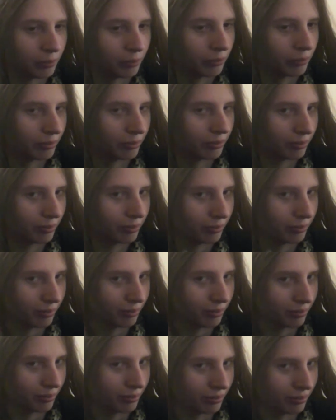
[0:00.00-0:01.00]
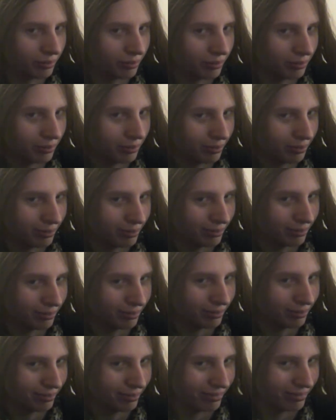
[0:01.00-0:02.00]

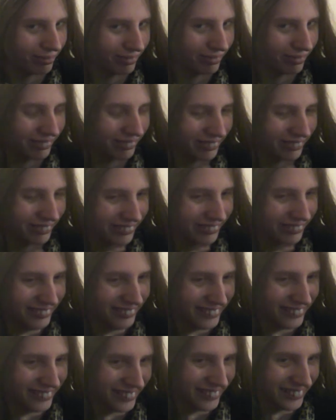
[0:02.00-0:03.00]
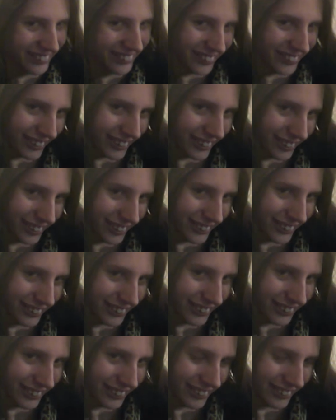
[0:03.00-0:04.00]

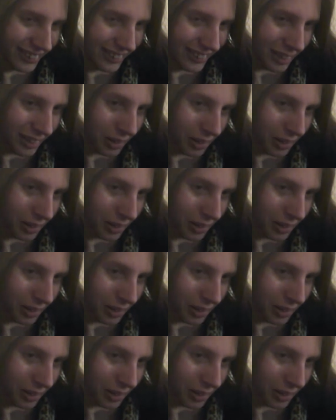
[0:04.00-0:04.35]
No one is speaking in this clip.